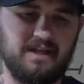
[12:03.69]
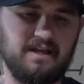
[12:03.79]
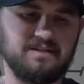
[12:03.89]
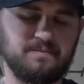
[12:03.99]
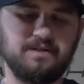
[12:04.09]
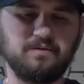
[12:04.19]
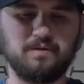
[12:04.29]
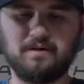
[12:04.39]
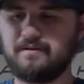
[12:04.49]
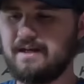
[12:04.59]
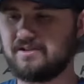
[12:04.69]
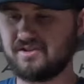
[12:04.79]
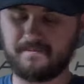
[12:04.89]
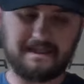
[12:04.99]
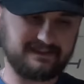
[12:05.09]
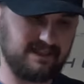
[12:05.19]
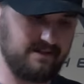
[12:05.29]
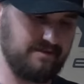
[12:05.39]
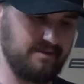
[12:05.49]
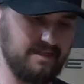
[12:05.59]
gains by doing all that just based
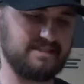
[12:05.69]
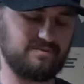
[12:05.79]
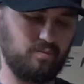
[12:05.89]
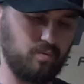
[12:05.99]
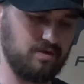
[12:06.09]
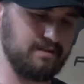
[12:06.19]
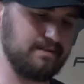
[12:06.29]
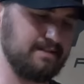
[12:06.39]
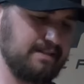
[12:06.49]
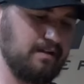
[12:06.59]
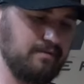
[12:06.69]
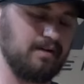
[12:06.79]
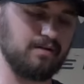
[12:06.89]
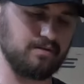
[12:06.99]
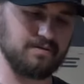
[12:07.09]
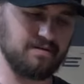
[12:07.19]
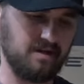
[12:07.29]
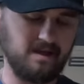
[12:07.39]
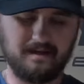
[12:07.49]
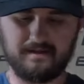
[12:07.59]
on this one set of arrows.
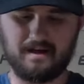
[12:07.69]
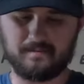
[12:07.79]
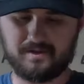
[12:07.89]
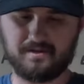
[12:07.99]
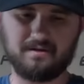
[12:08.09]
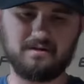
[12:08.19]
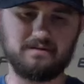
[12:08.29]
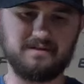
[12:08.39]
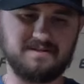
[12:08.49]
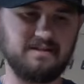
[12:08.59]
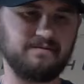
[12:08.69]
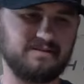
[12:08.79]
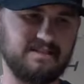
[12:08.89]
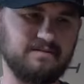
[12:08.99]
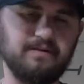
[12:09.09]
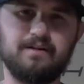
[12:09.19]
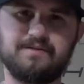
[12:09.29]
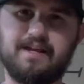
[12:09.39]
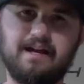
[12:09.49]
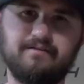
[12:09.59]
Now I'm sure there's different sets of
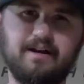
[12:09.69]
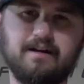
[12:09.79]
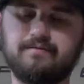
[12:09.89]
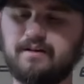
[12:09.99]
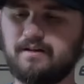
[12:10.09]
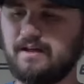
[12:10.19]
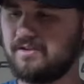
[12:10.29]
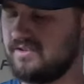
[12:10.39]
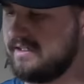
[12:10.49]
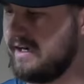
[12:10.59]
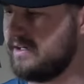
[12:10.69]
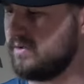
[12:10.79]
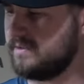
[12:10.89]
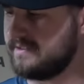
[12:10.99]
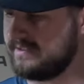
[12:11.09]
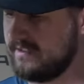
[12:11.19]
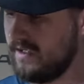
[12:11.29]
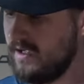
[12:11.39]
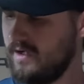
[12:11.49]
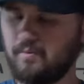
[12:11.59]
arrows that have higher variation, and I noticed
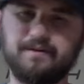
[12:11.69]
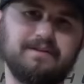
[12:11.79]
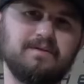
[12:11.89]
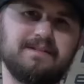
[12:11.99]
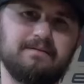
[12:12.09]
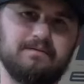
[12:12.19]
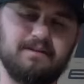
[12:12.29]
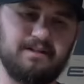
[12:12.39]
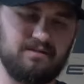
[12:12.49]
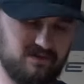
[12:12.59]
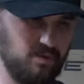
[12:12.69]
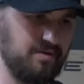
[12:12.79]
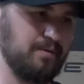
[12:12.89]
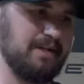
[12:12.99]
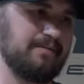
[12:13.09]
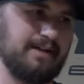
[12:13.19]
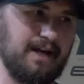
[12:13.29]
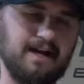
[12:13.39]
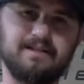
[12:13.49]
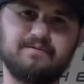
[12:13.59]
with using like 2 or 3 different
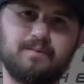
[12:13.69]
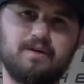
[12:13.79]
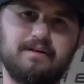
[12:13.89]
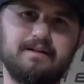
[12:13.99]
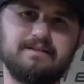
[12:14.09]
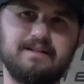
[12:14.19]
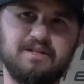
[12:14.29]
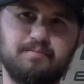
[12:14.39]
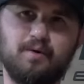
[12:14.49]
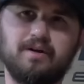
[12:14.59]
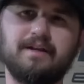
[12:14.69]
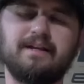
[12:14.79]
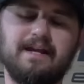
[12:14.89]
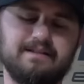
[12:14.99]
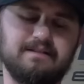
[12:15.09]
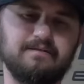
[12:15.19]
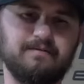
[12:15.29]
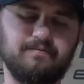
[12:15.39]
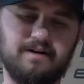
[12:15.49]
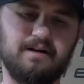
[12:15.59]
kinds of broadheads, each broadhead has a
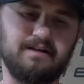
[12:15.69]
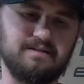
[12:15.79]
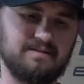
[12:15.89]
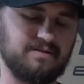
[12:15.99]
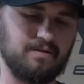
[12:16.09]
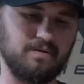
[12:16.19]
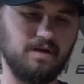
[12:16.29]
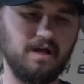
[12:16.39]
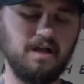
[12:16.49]
different variance. So